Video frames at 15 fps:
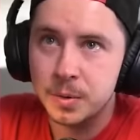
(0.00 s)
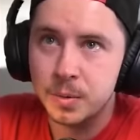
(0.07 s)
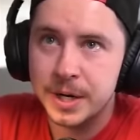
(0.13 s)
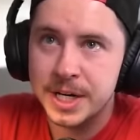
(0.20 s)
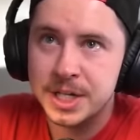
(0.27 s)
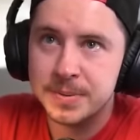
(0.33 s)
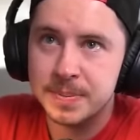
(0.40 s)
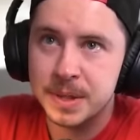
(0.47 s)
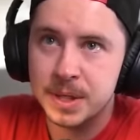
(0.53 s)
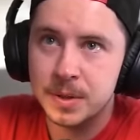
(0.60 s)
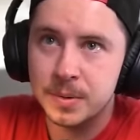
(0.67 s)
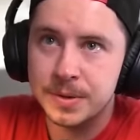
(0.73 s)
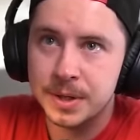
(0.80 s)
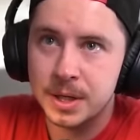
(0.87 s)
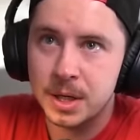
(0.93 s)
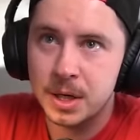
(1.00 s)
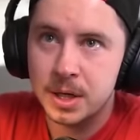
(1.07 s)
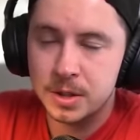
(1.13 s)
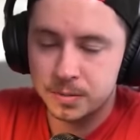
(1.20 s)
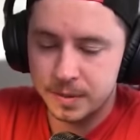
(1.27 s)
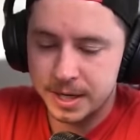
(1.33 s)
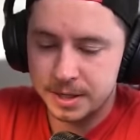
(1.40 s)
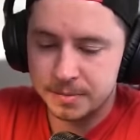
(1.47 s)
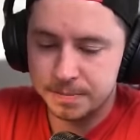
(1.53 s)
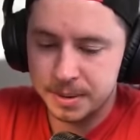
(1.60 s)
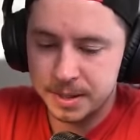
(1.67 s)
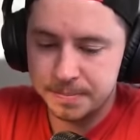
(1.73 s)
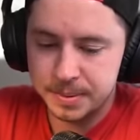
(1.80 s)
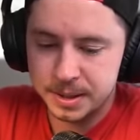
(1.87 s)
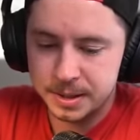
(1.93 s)
a rage spell with a Hog Rider
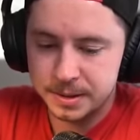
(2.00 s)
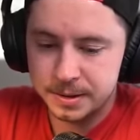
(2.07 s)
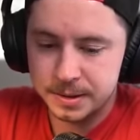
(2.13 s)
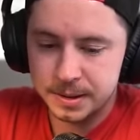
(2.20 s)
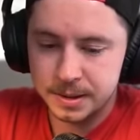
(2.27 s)
Puppet?